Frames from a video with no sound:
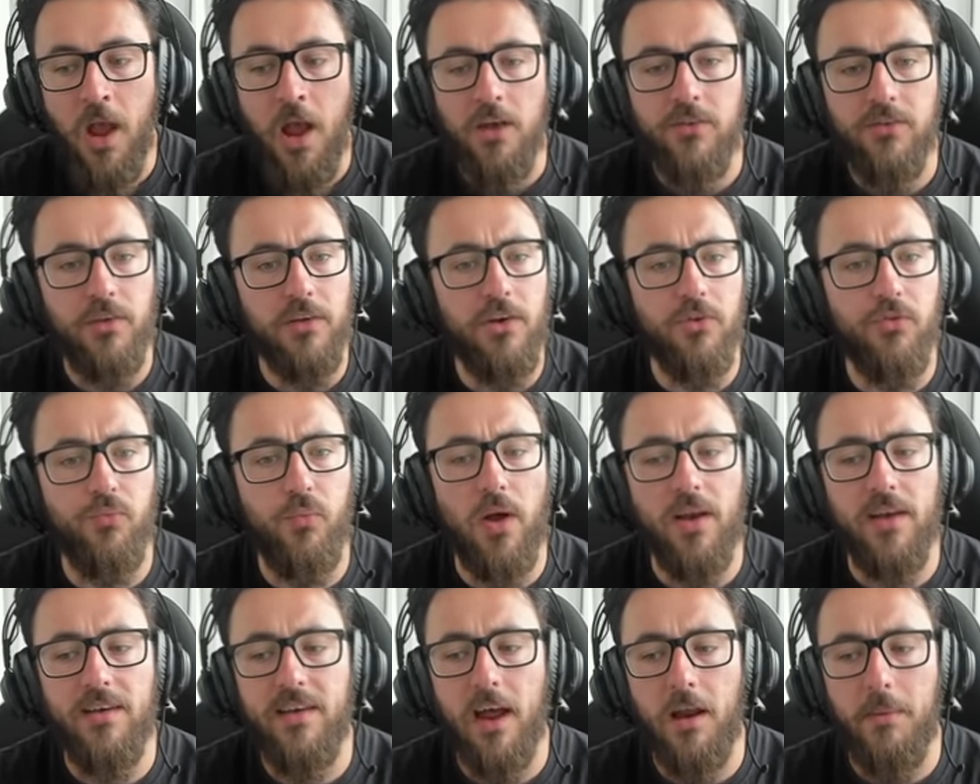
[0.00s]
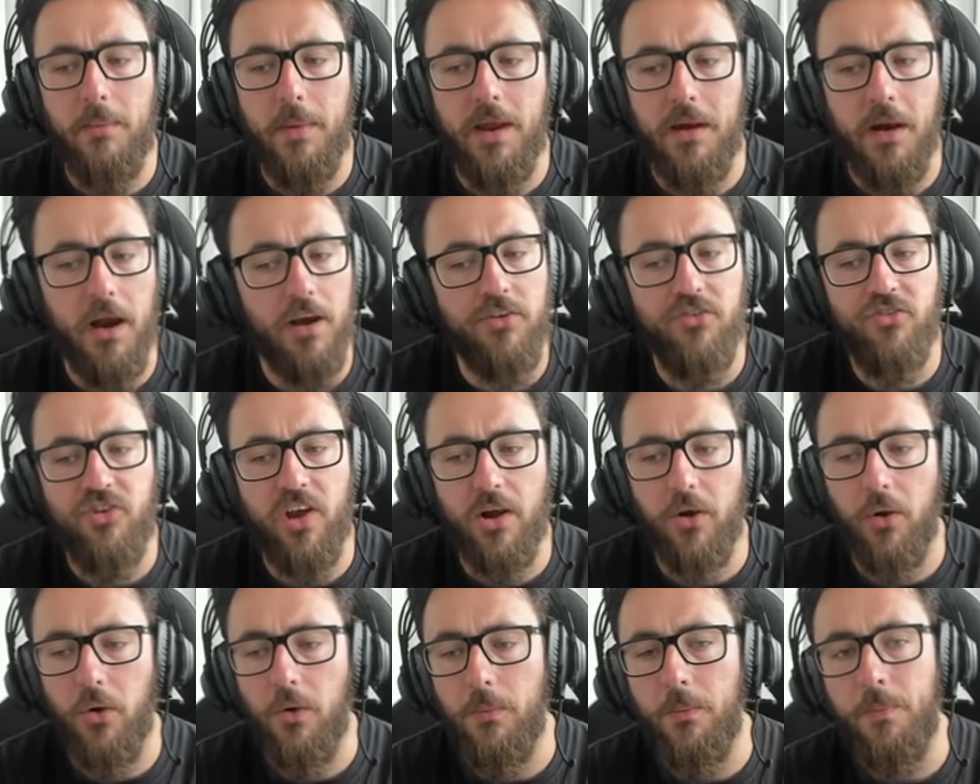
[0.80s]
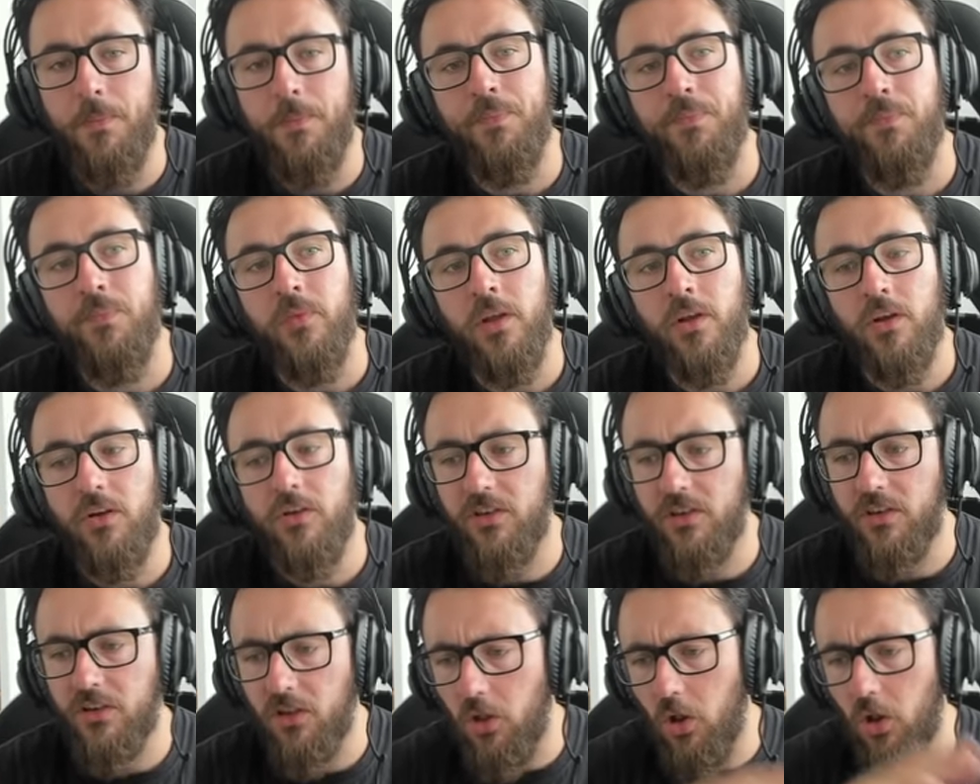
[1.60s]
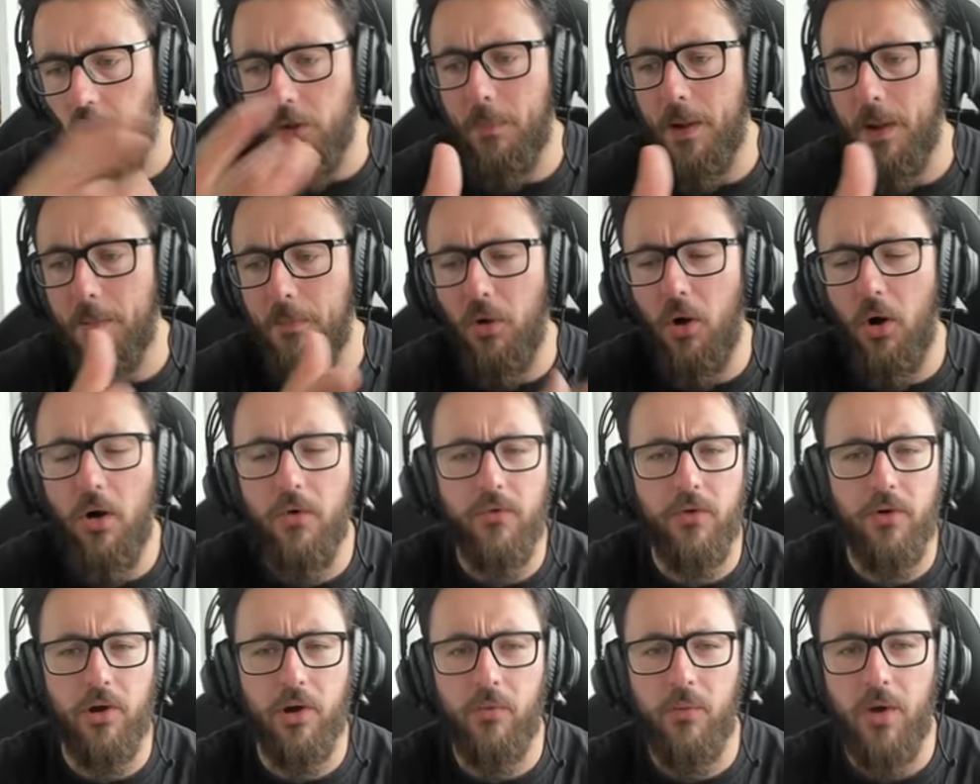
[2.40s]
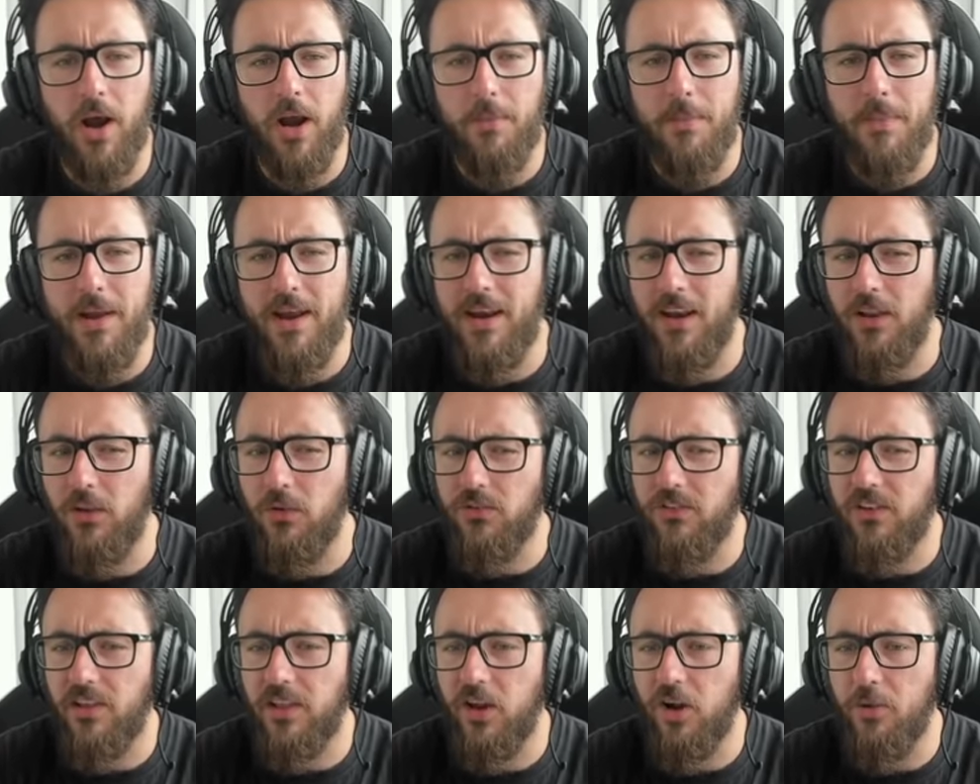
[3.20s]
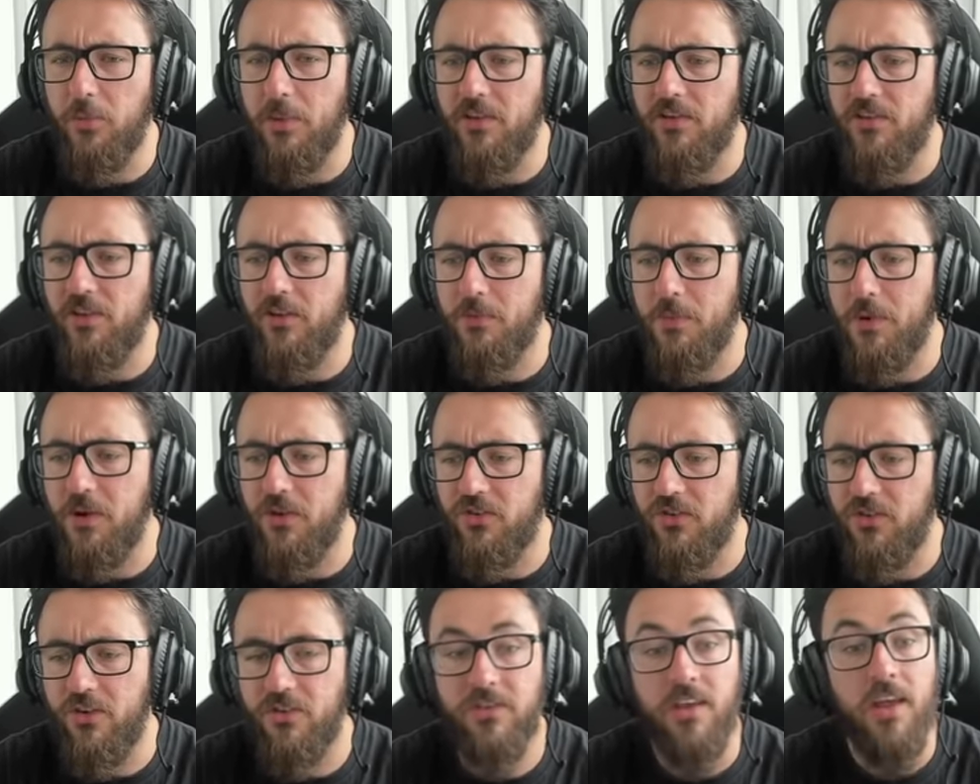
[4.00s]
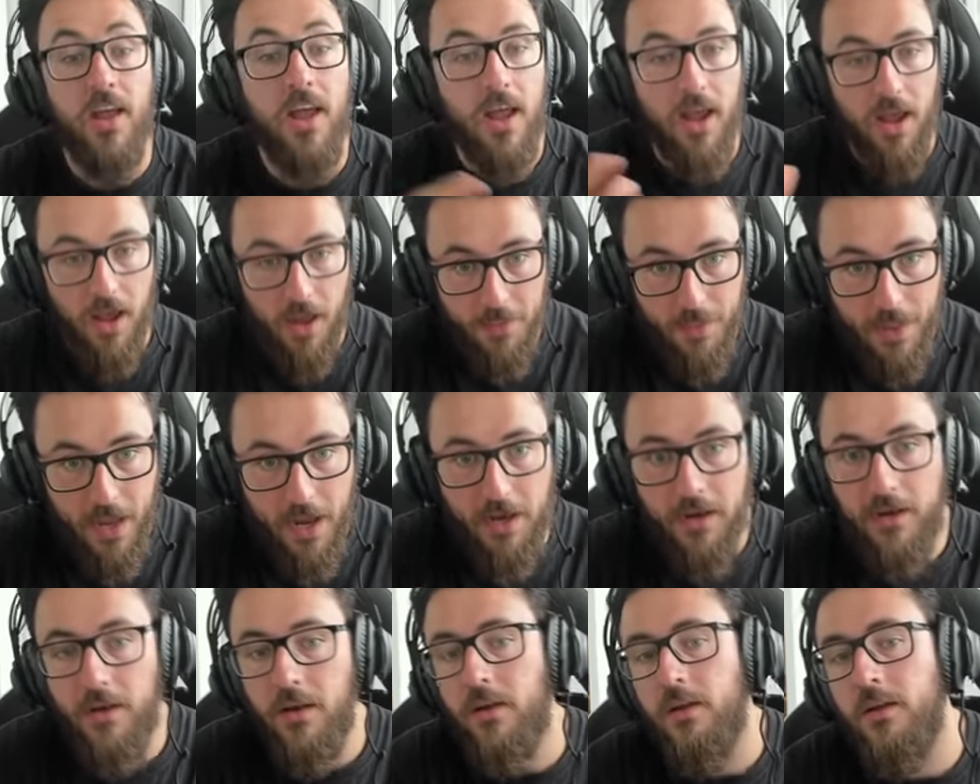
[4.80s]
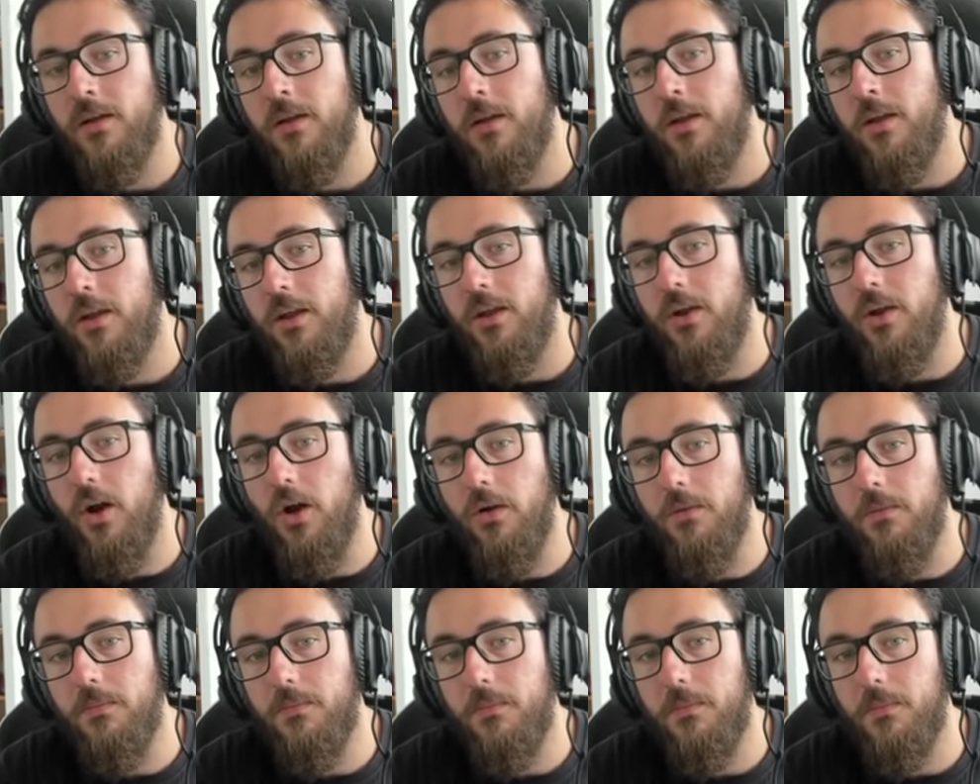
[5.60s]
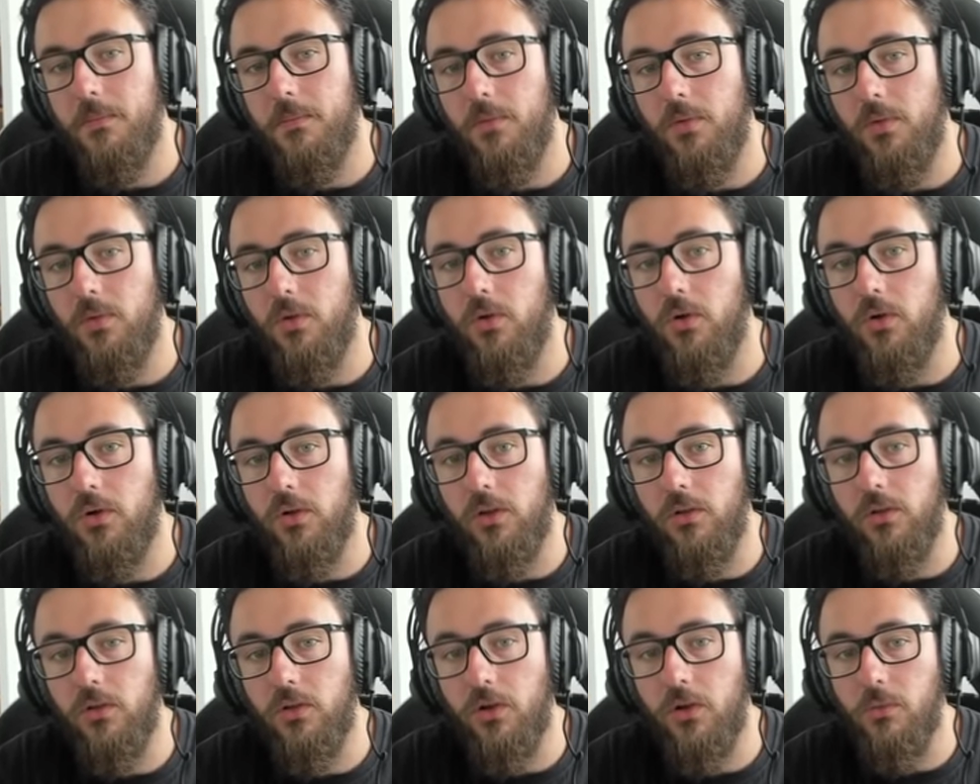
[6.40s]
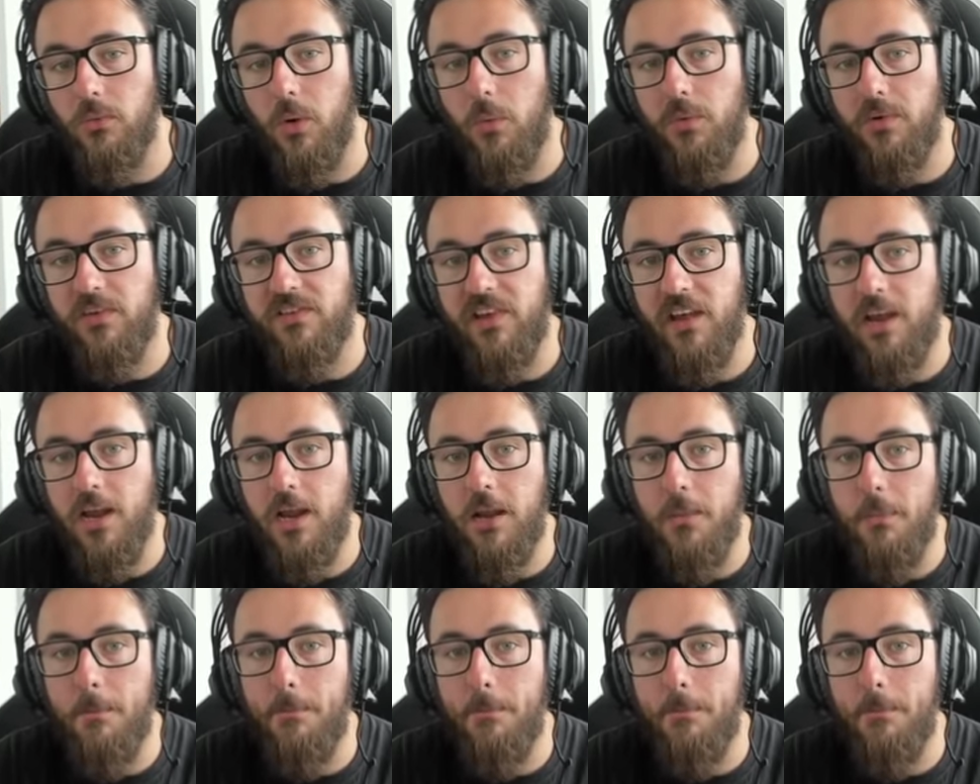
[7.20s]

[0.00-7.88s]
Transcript: So I just run down mid. I just shadow because there's a lot of people hovering around mid. It looks a little bit suspicious, and then, you know, look look at what we see.